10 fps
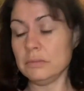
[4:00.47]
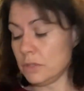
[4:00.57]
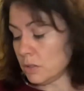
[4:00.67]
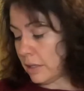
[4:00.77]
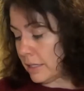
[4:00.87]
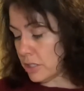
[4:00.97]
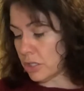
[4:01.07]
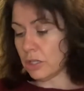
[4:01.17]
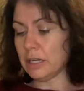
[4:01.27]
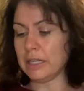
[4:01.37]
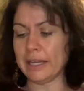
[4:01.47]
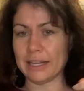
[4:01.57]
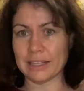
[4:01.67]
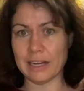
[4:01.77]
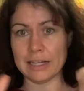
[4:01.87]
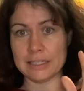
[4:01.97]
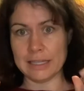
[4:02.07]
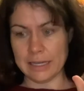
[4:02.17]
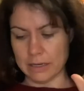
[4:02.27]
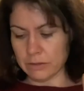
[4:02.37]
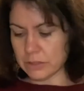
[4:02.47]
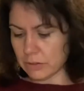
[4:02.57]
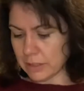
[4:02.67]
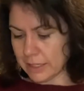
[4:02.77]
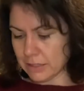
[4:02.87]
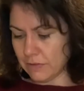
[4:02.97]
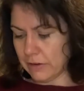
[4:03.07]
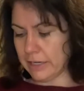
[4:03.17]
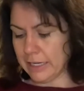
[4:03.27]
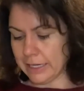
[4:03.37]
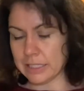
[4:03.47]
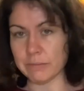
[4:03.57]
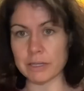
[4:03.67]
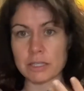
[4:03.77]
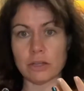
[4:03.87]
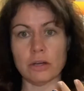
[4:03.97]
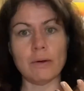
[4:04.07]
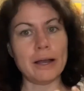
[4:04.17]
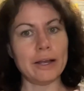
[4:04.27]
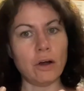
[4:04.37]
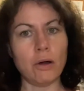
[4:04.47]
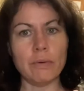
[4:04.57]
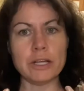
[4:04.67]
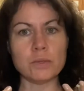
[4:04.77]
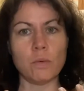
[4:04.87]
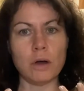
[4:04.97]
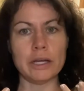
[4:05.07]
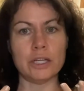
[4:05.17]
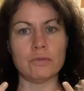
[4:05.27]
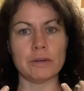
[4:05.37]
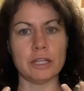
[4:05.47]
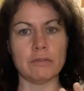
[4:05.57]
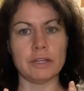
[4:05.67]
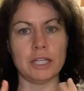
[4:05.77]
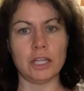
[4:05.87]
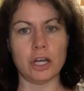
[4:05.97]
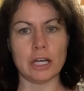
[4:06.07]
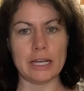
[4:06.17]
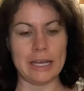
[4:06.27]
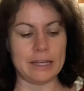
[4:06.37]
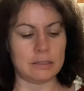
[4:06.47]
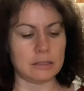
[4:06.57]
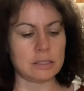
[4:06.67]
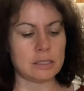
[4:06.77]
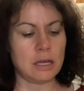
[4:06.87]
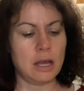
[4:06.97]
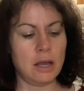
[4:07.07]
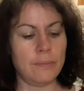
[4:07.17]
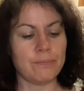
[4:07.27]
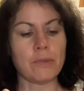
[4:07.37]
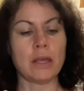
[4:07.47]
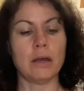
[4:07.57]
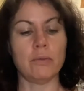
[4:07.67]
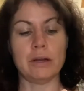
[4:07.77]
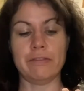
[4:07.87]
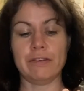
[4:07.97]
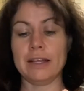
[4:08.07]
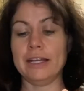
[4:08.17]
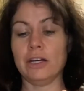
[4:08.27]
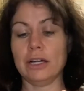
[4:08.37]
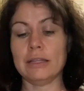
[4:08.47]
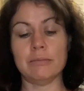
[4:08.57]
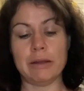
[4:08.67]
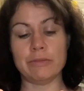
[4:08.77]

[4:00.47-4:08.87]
so that's good. And they got cut down, so that's very nice. Because although I always wanted really, really long nails, when I finally got them, they were